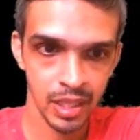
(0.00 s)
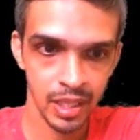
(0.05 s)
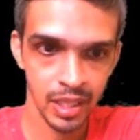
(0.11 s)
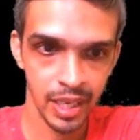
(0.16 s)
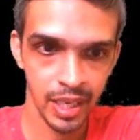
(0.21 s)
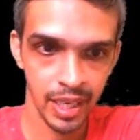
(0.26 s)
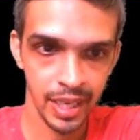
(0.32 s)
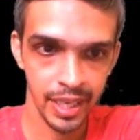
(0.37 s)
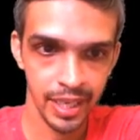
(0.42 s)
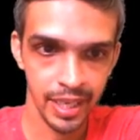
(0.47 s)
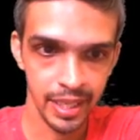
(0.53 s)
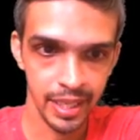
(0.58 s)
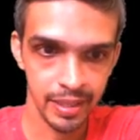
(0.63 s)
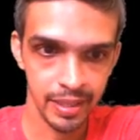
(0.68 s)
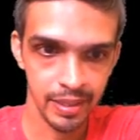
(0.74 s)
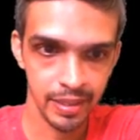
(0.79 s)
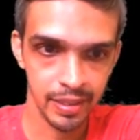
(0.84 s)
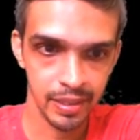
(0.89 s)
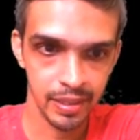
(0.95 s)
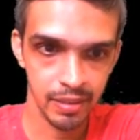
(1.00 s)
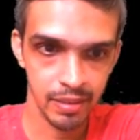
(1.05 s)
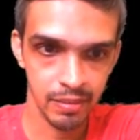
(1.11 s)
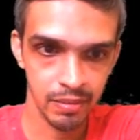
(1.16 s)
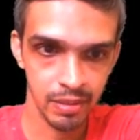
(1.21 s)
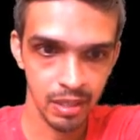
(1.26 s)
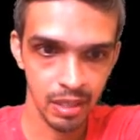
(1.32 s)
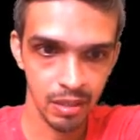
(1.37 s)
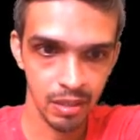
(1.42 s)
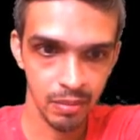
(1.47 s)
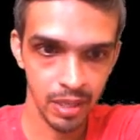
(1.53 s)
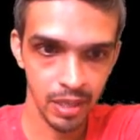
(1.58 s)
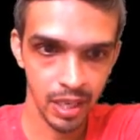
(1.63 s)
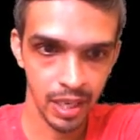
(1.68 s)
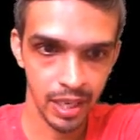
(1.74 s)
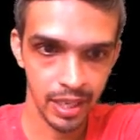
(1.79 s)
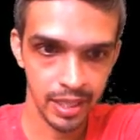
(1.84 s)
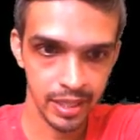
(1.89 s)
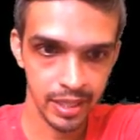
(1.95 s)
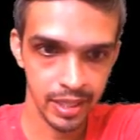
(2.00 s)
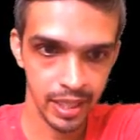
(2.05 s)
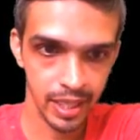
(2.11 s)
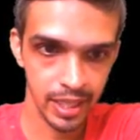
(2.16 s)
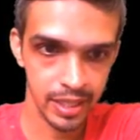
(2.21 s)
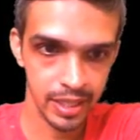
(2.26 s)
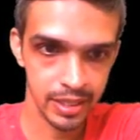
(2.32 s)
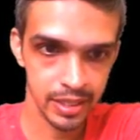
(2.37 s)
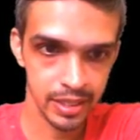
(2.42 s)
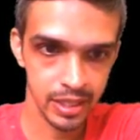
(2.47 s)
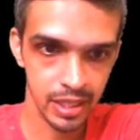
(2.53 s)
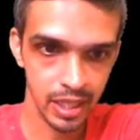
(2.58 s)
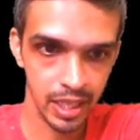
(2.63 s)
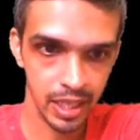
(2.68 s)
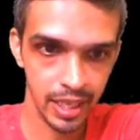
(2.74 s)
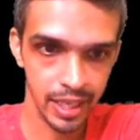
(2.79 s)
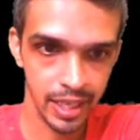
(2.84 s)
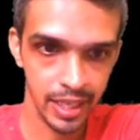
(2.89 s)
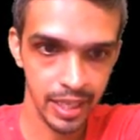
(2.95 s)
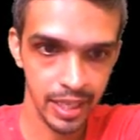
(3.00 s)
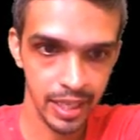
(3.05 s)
We will be adding the edge AD,